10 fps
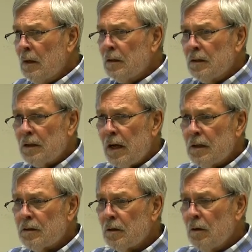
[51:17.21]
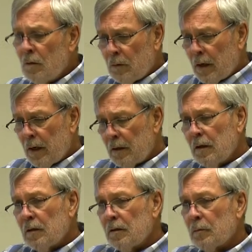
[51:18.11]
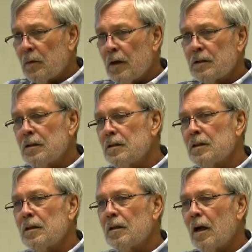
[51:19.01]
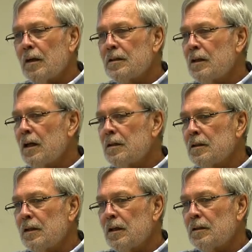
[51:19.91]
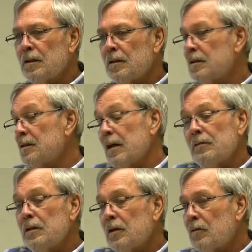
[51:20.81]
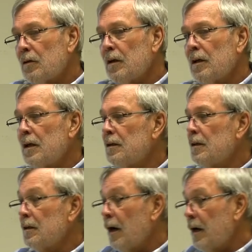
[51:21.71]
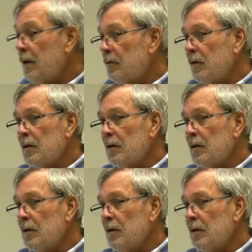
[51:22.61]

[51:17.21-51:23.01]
disaster. We had depressions in the United States in 1873 and 1893.